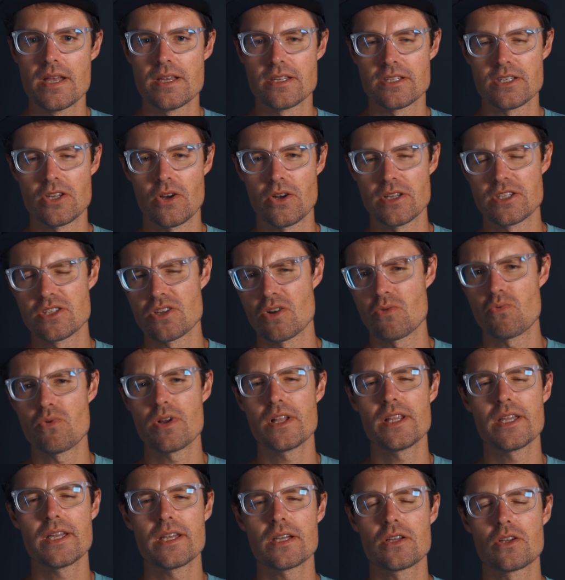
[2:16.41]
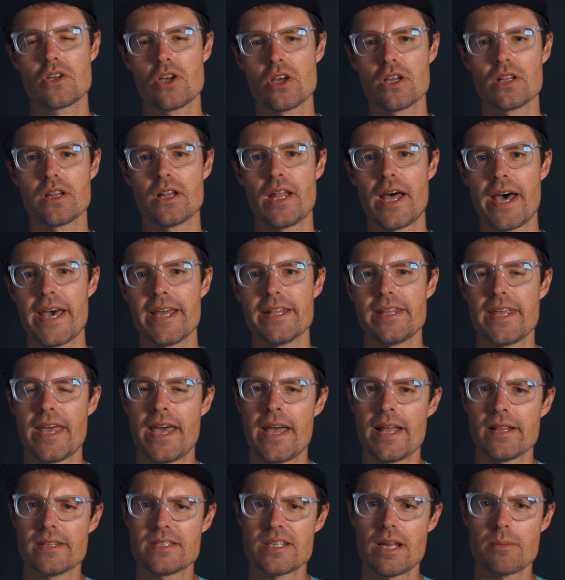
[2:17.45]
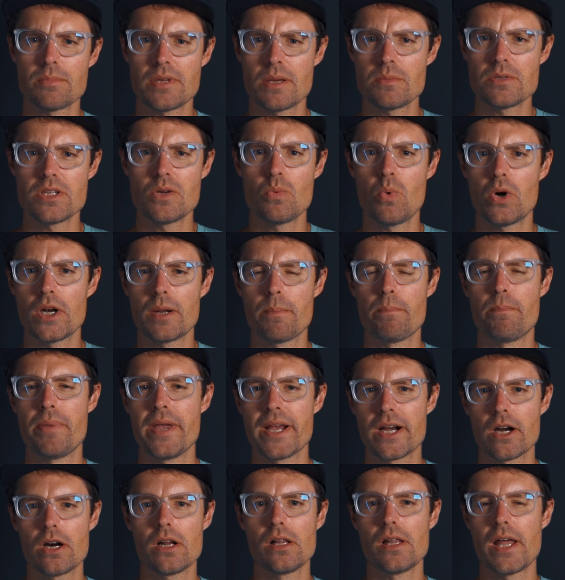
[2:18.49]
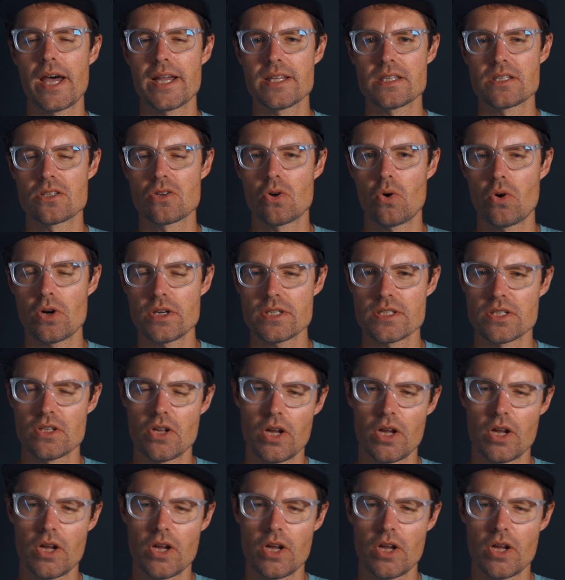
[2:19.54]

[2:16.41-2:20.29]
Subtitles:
So it's a really good light. And sometimes you want a bigger light source,